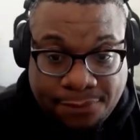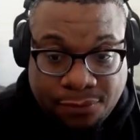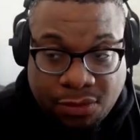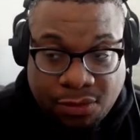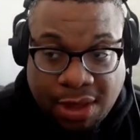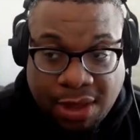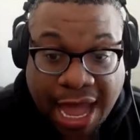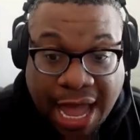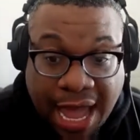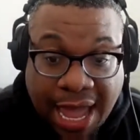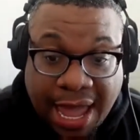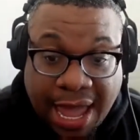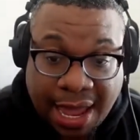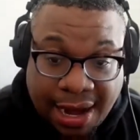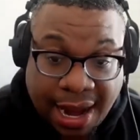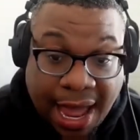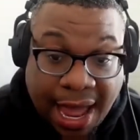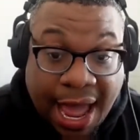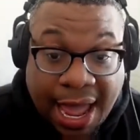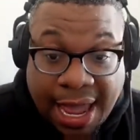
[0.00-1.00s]
like I
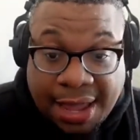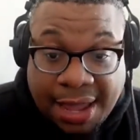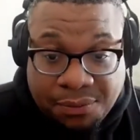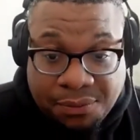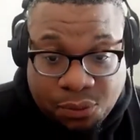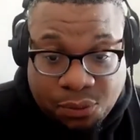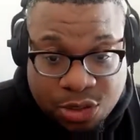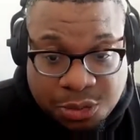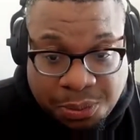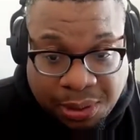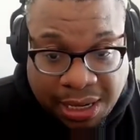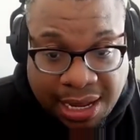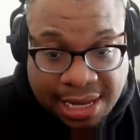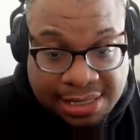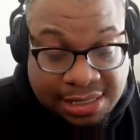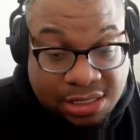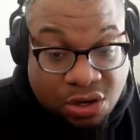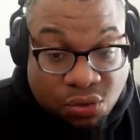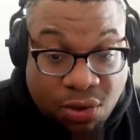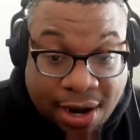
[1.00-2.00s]
had, I was
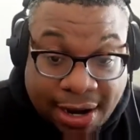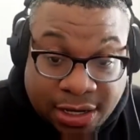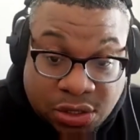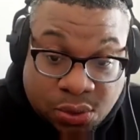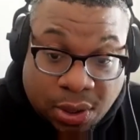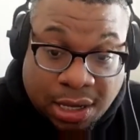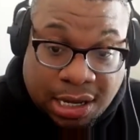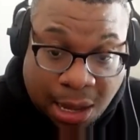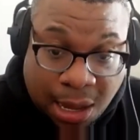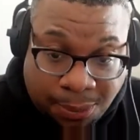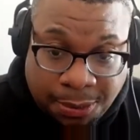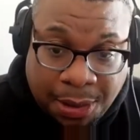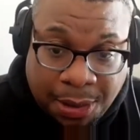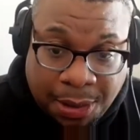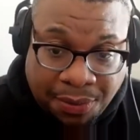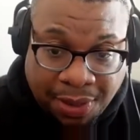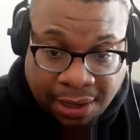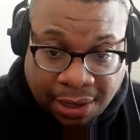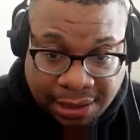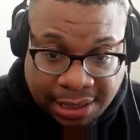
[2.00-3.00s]
blessed to run into a couple of
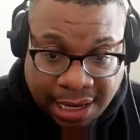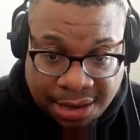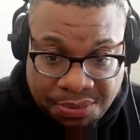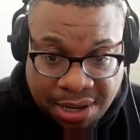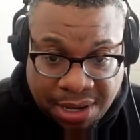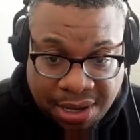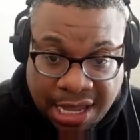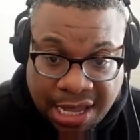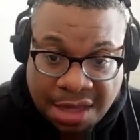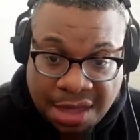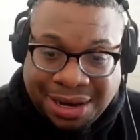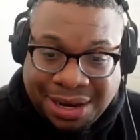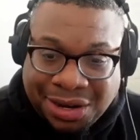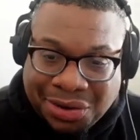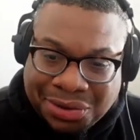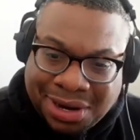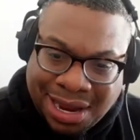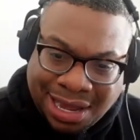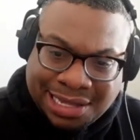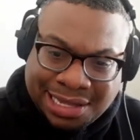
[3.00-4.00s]
people that looked like me to give me little
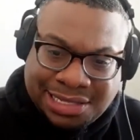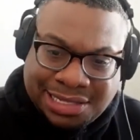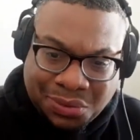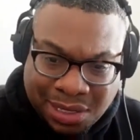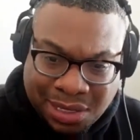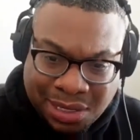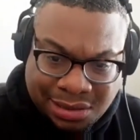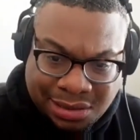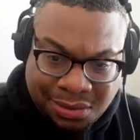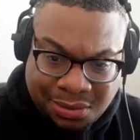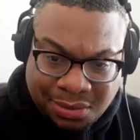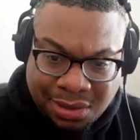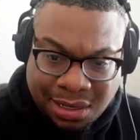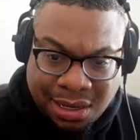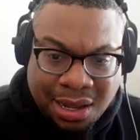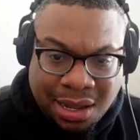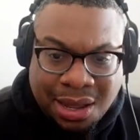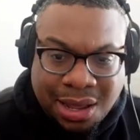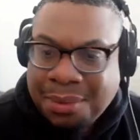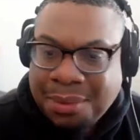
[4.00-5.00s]
nuggets of wisdom, mm-hmm.
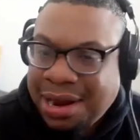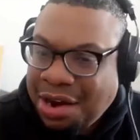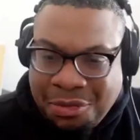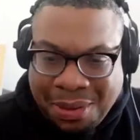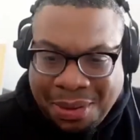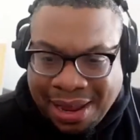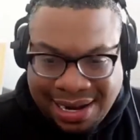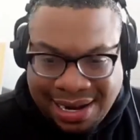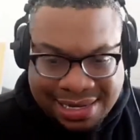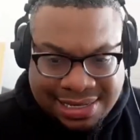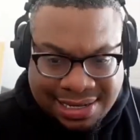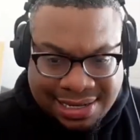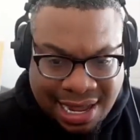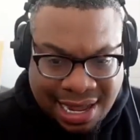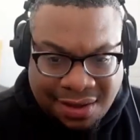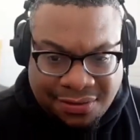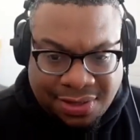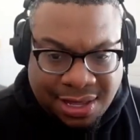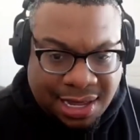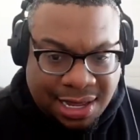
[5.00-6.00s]
but everybody doesn't
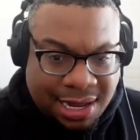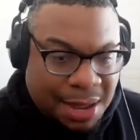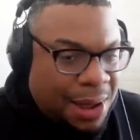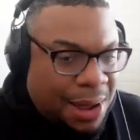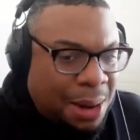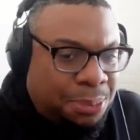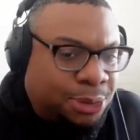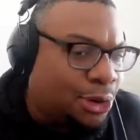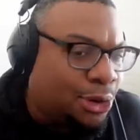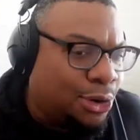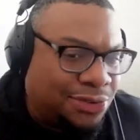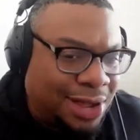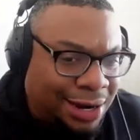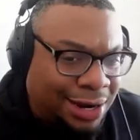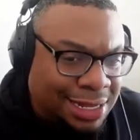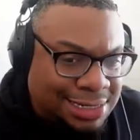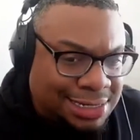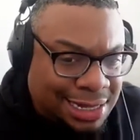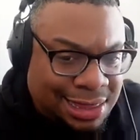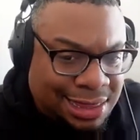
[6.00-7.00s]
have that, and my profile
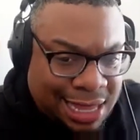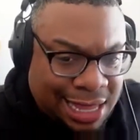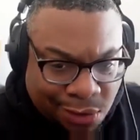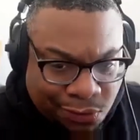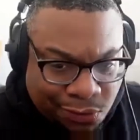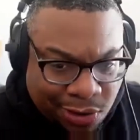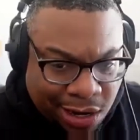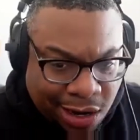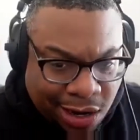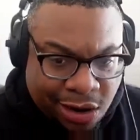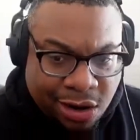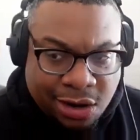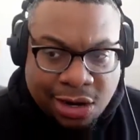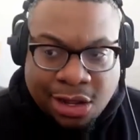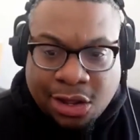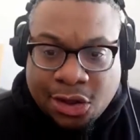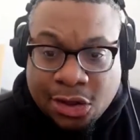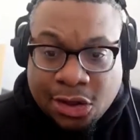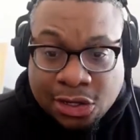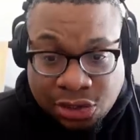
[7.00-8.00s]
isn't that rare.
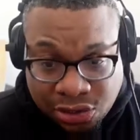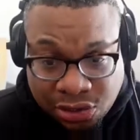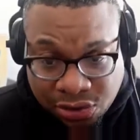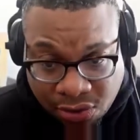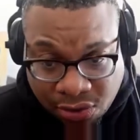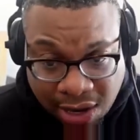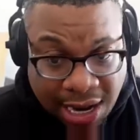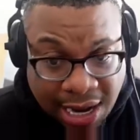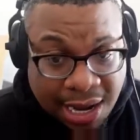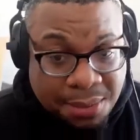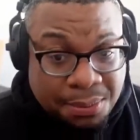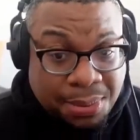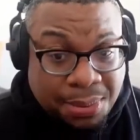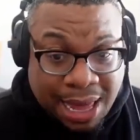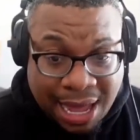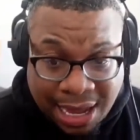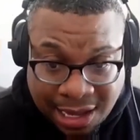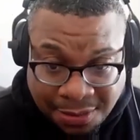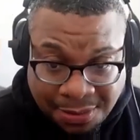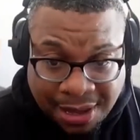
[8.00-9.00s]
Straight
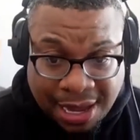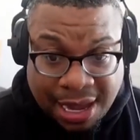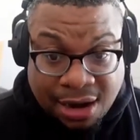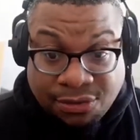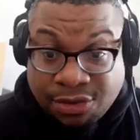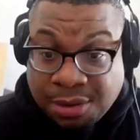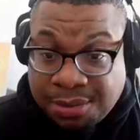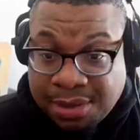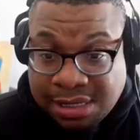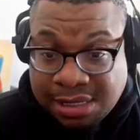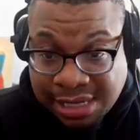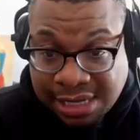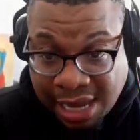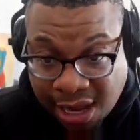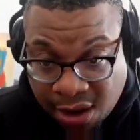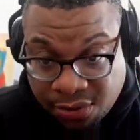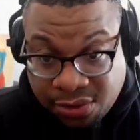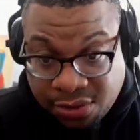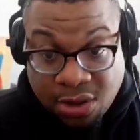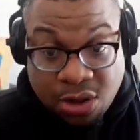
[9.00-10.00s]
Black man from the
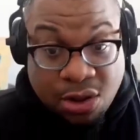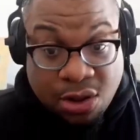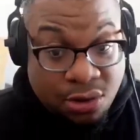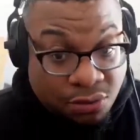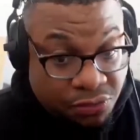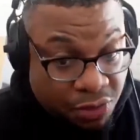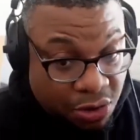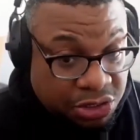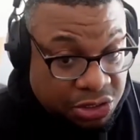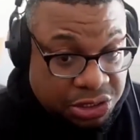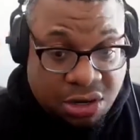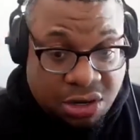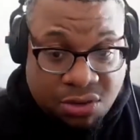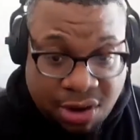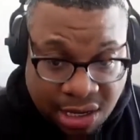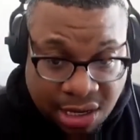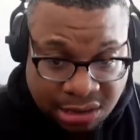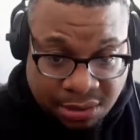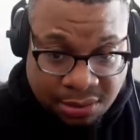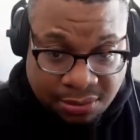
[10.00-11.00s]
South. First
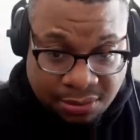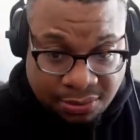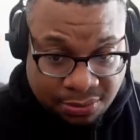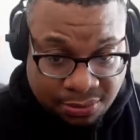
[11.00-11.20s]
generation